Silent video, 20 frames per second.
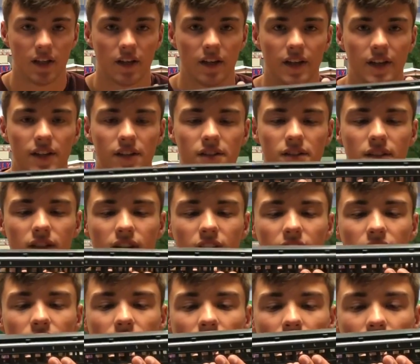is
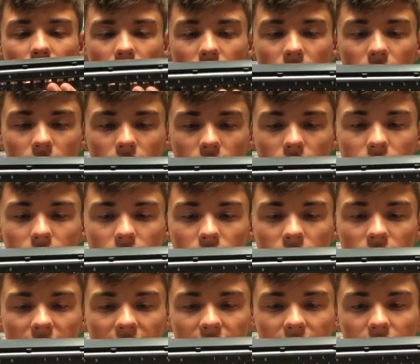the
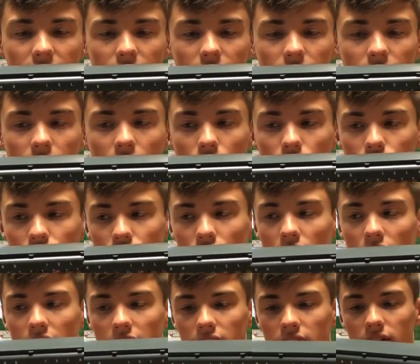second coach
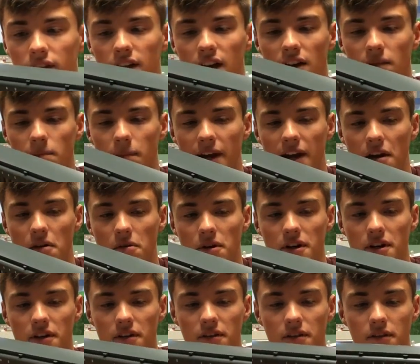car,
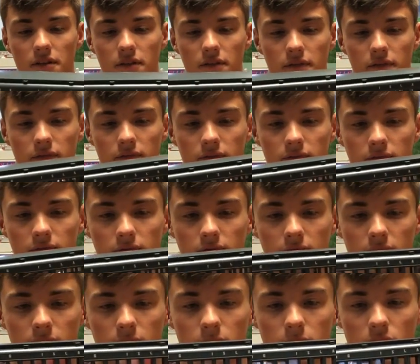non-powered.
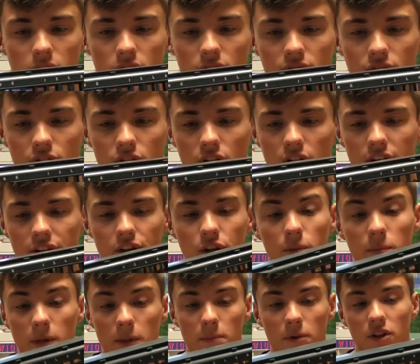Beautiful car. No
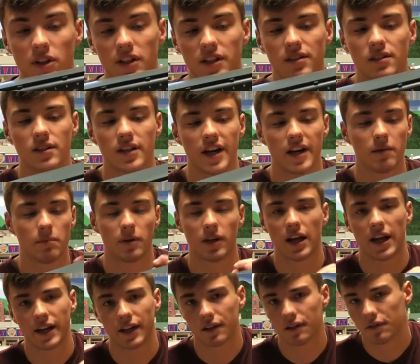people on the inside, but
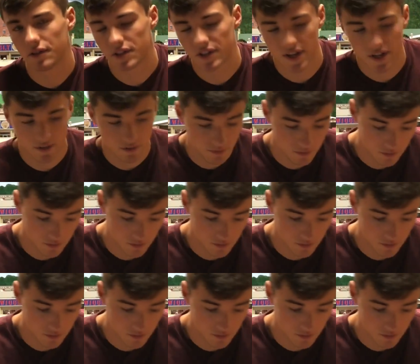I can always add those